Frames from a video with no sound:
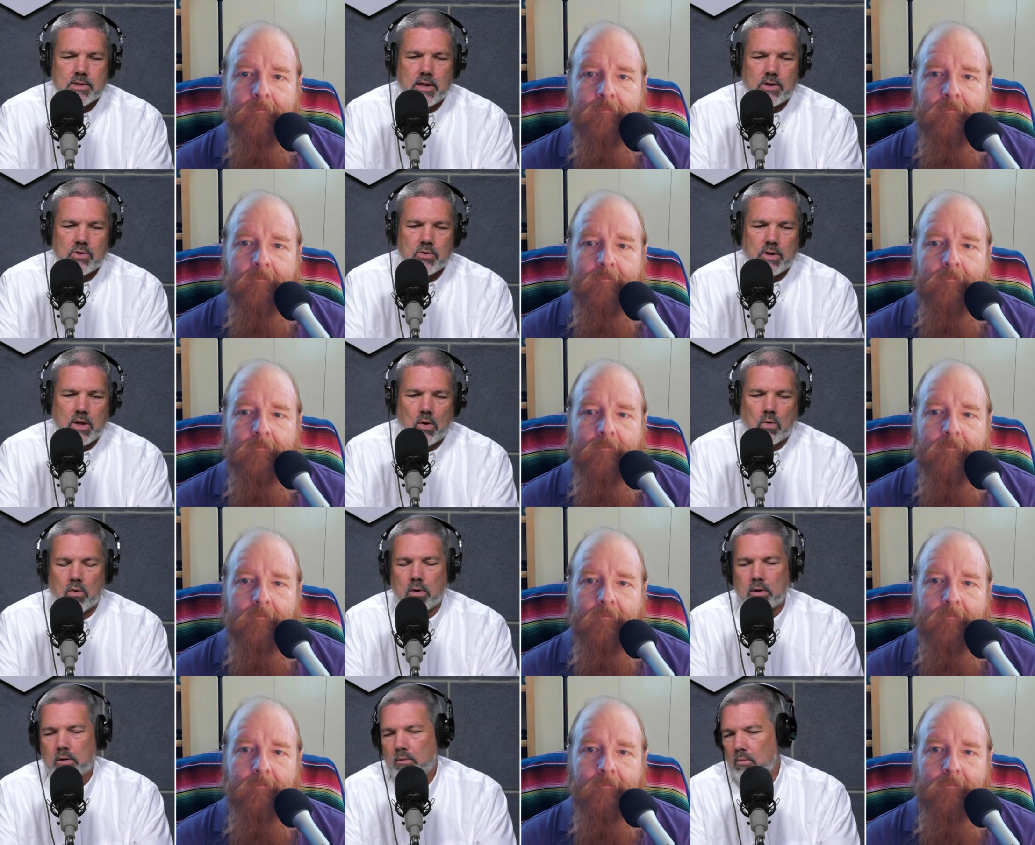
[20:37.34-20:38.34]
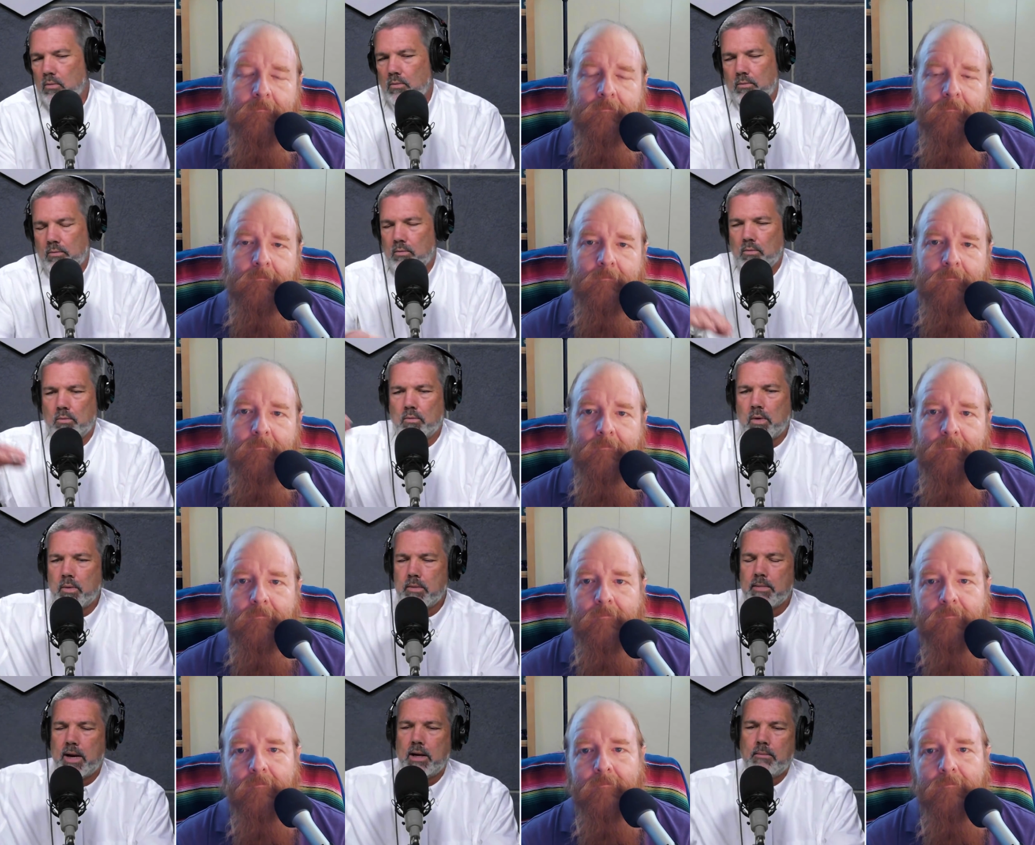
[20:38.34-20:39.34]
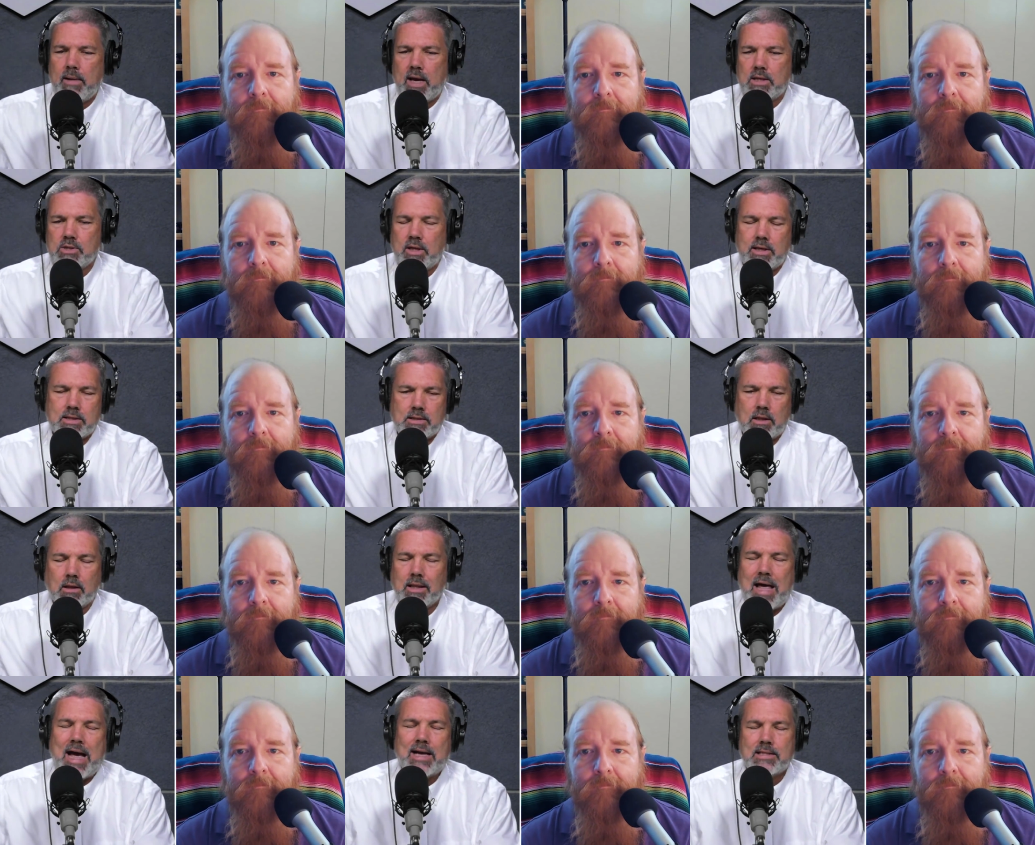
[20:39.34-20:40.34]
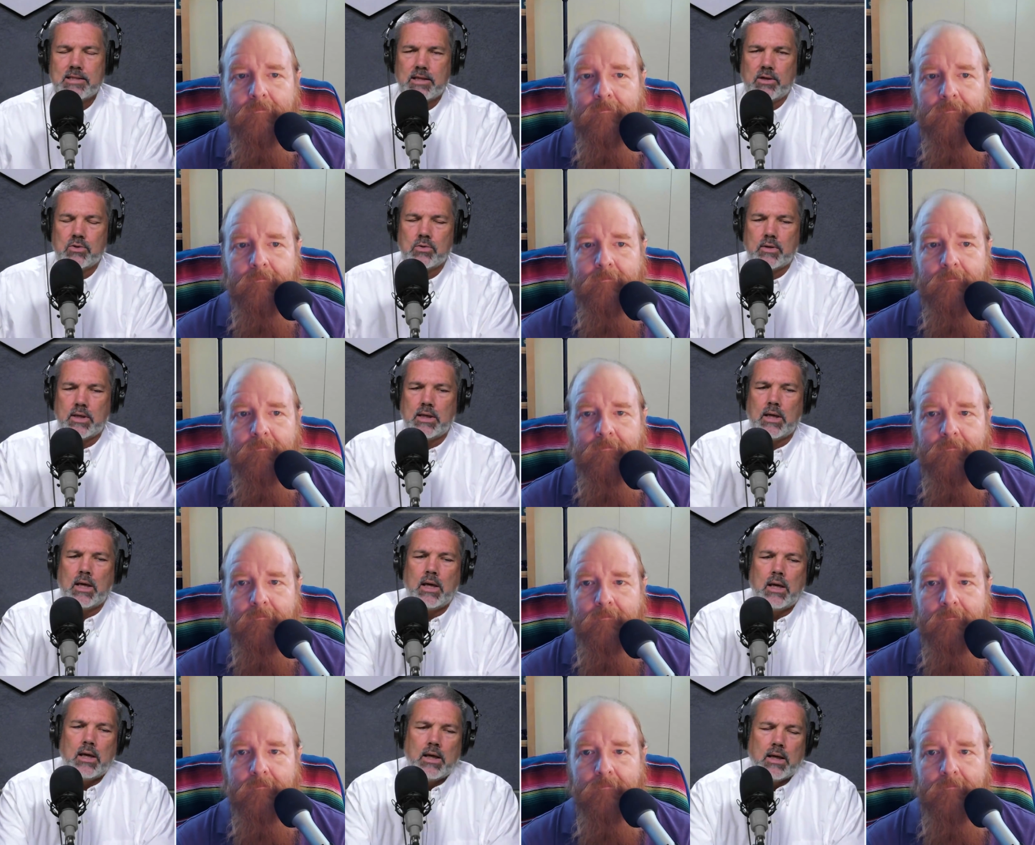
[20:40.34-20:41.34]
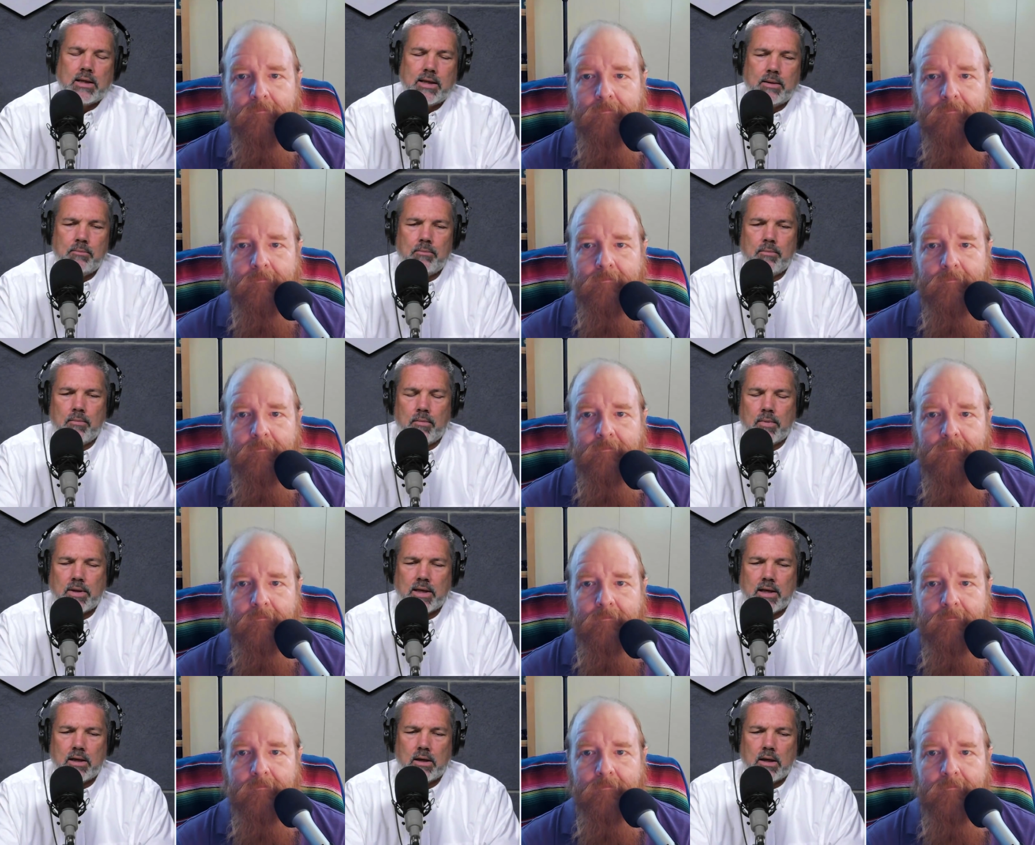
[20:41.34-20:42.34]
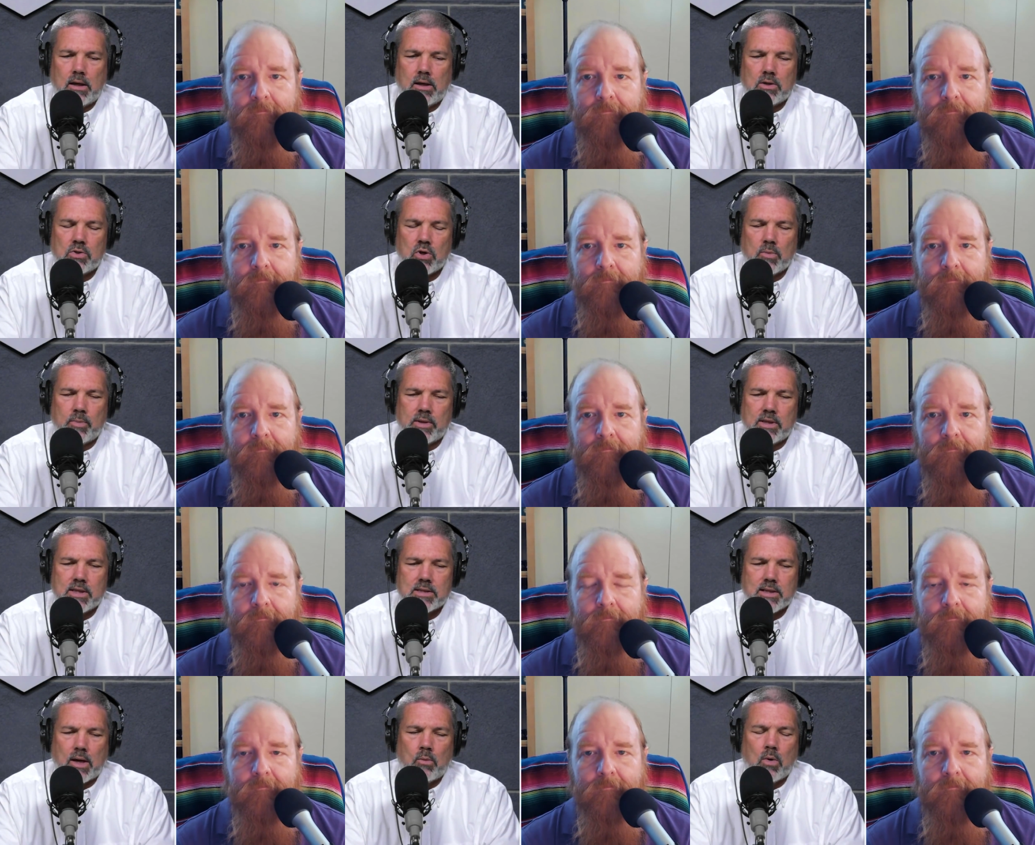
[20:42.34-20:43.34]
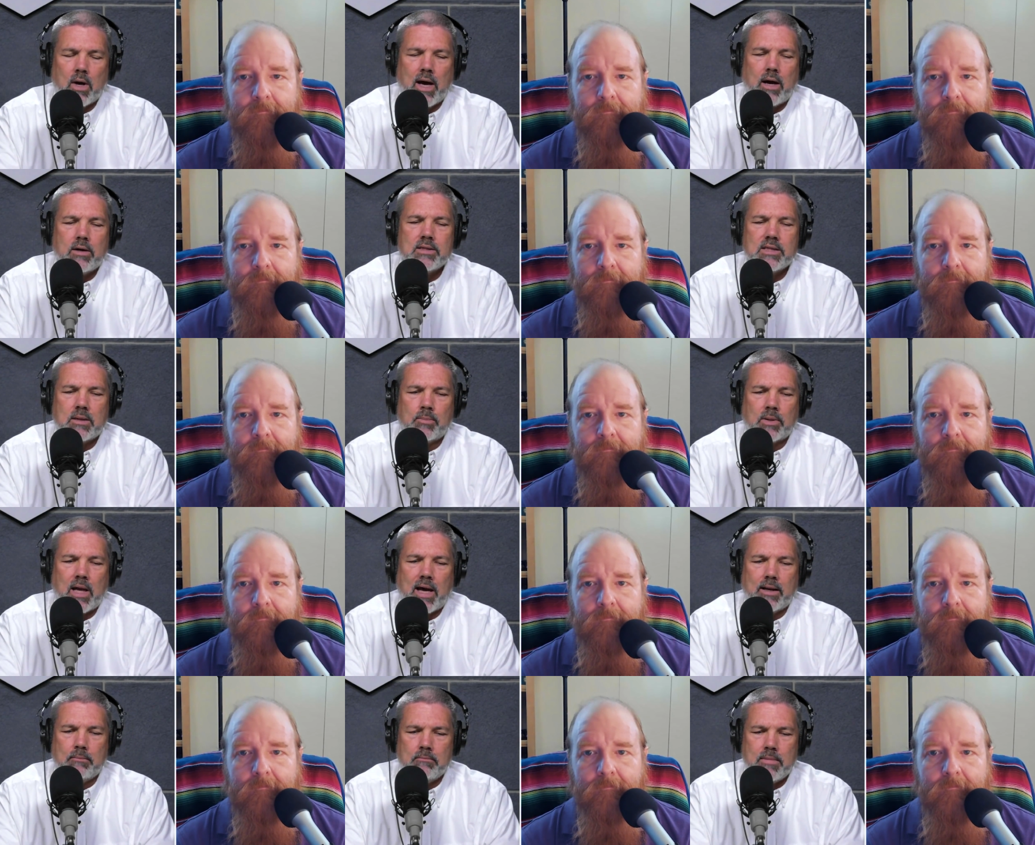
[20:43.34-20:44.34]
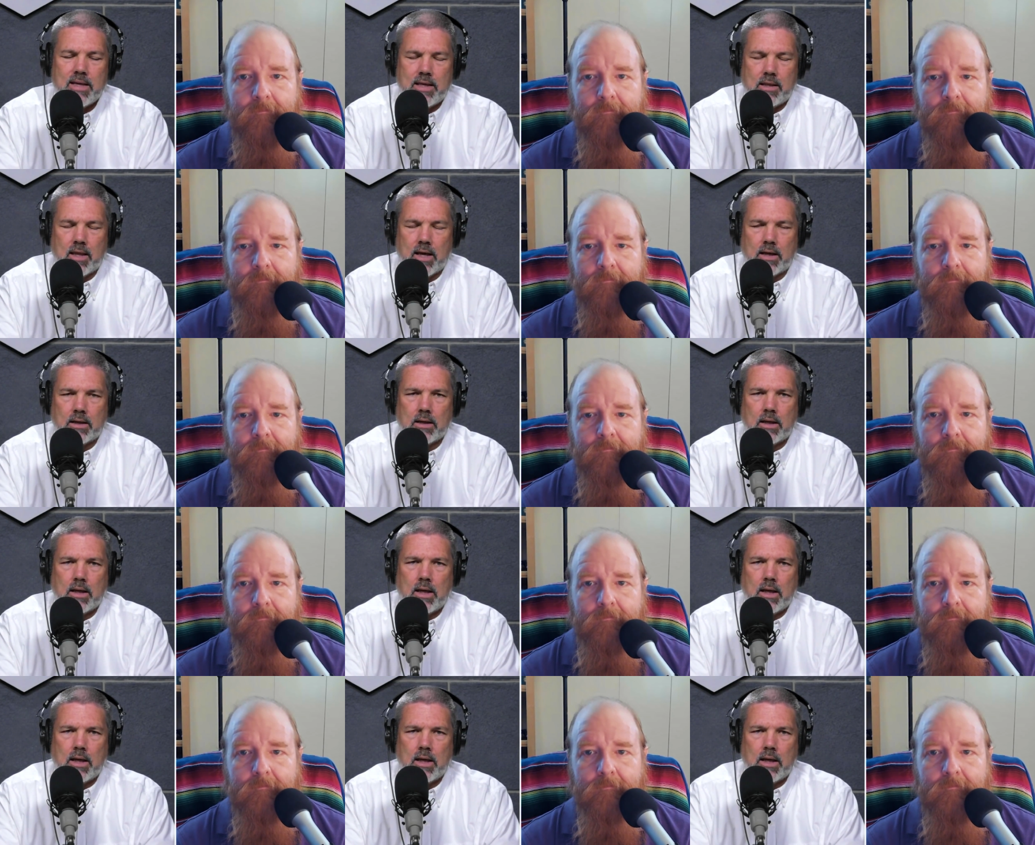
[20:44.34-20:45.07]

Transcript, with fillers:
Speaker 1: century or what we might imagine as the last century can can interpret this like, well, how does it apply to me then?